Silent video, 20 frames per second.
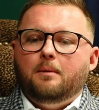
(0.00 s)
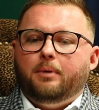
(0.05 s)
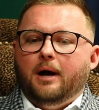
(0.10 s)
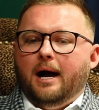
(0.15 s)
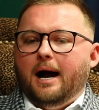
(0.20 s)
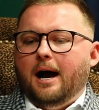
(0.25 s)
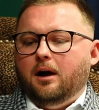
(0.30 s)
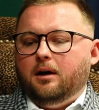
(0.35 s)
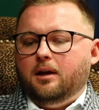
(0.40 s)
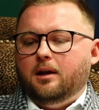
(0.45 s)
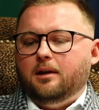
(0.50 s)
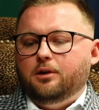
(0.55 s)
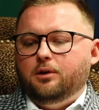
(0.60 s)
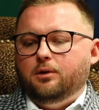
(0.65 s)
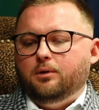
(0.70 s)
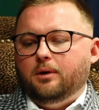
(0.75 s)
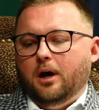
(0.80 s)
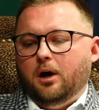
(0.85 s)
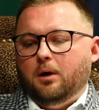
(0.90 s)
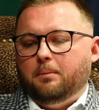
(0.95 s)
But how can
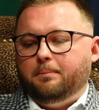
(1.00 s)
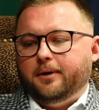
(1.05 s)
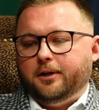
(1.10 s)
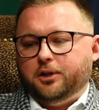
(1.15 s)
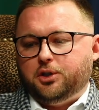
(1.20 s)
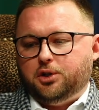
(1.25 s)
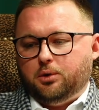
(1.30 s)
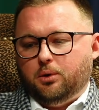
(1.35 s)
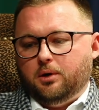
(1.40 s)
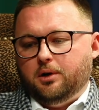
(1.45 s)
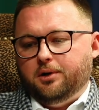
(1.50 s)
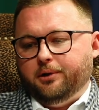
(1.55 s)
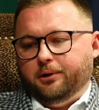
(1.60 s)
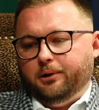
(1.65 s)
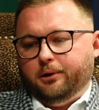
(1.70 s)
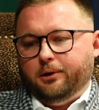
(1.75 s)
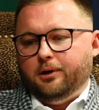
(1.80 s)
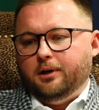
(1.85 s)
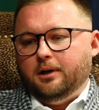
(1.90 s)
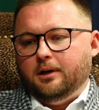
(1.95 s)
you help us shorten the
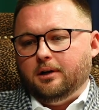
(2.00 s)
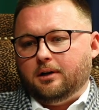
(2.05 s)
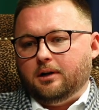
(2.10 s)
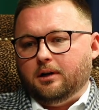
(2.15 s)
learning